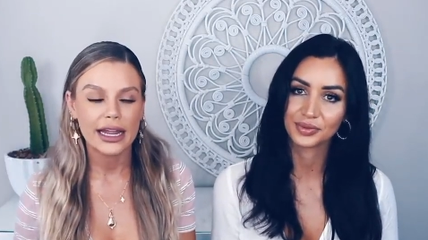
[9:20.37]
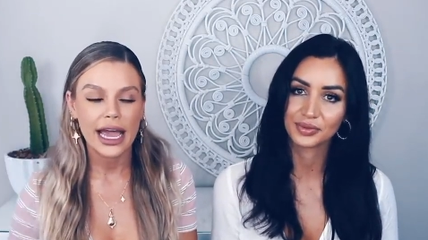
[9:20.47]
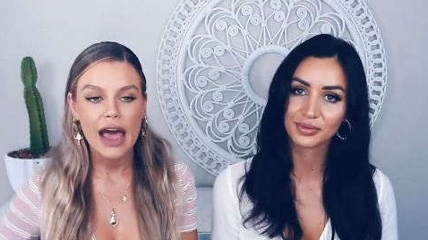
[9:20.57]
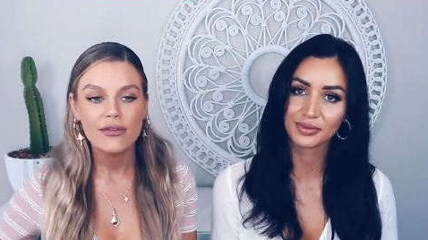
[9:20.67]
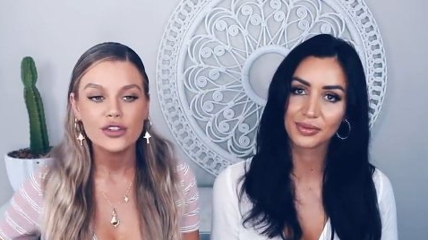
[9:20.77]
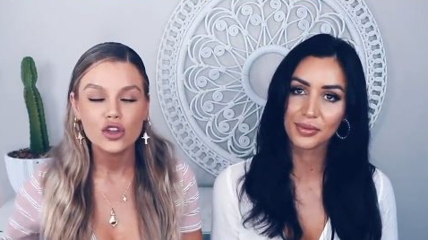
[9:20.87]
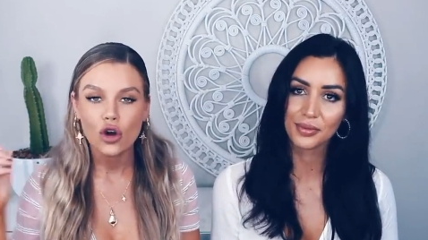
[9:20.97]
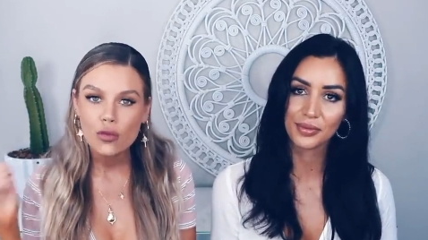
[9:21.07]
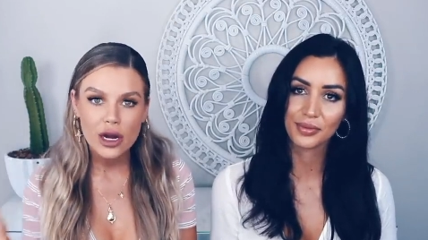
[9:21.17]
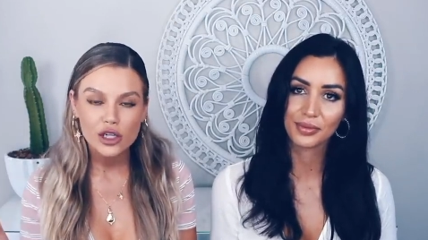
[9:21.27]
Speaker 1: They have
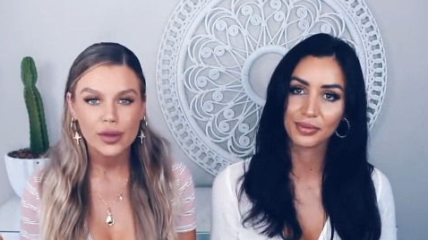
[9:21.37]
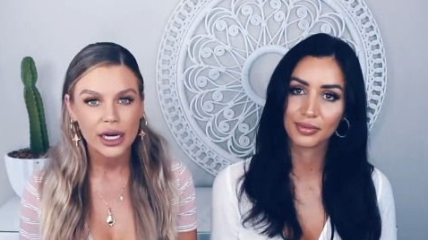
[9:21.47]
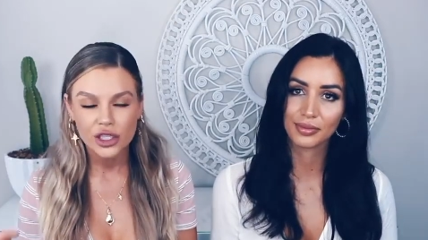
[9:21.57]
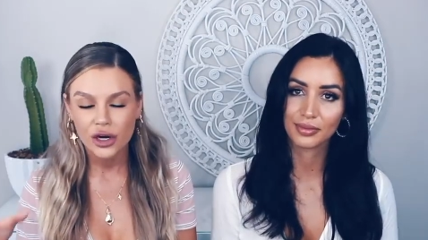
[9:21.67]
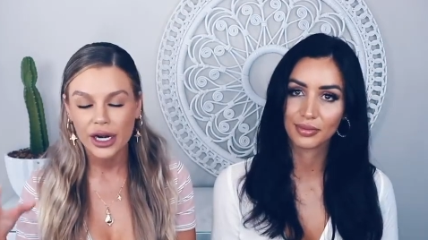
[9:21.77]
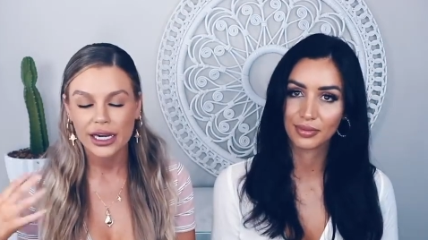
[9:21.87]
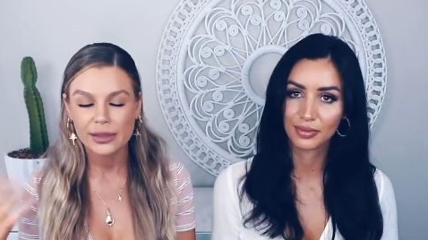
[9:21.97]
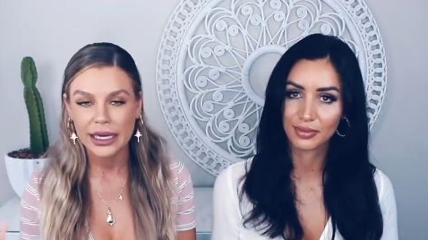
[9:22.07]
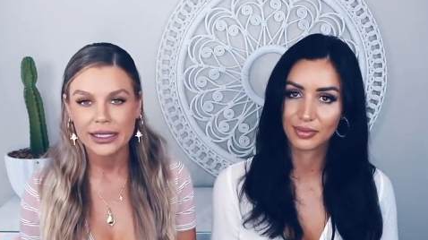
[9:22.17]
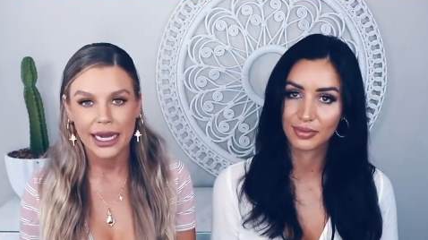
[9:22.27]
so much pressure and
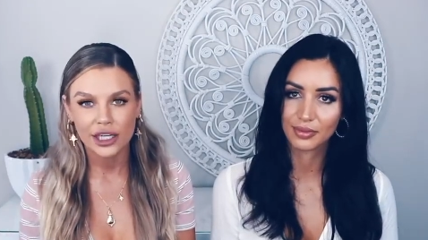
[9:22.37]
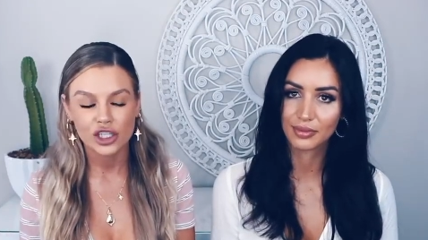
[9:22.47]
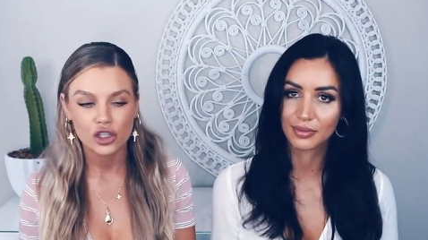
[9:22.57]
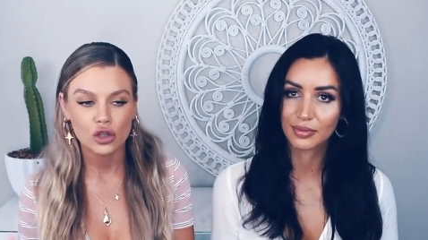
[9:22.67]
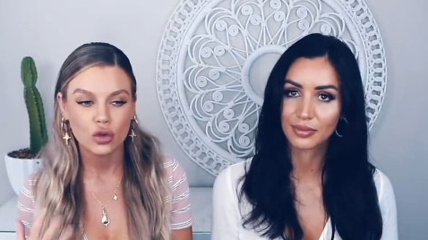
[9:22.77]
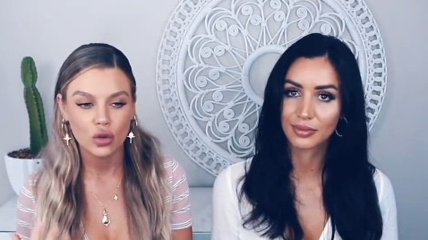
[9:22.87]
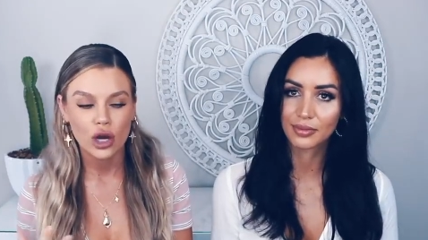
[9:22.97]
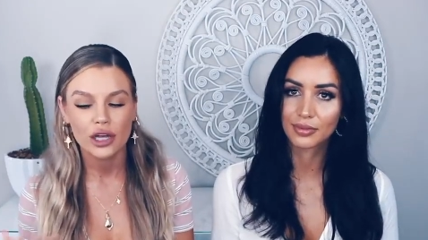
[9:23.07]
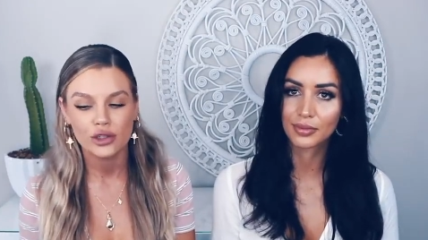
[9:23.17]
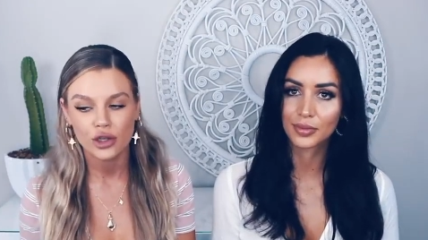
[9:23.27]
expectation to
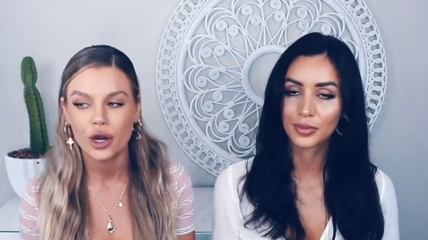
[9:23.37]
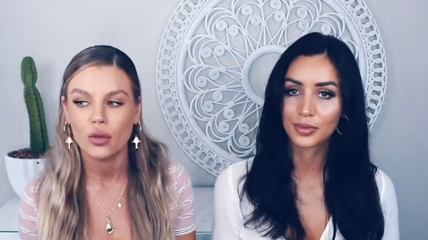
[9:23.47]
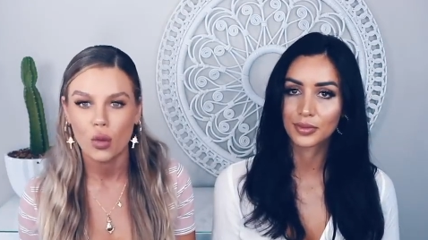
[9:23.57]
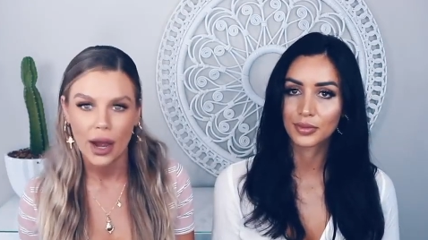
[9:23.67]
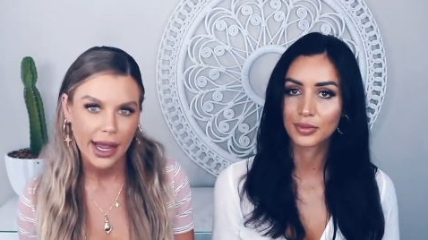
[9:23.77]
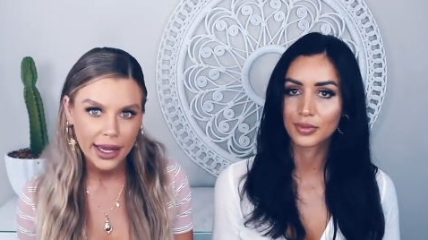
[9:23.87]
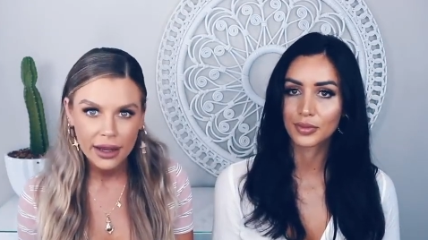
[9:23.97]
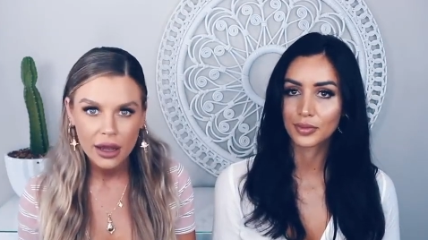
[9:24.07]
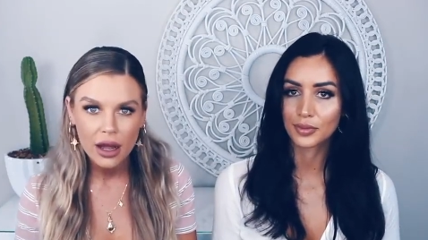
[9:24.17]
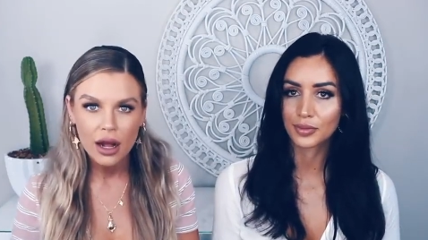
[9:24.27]
look a certain
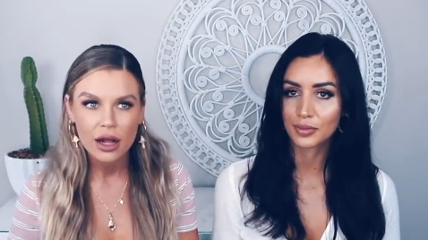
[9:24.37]
way.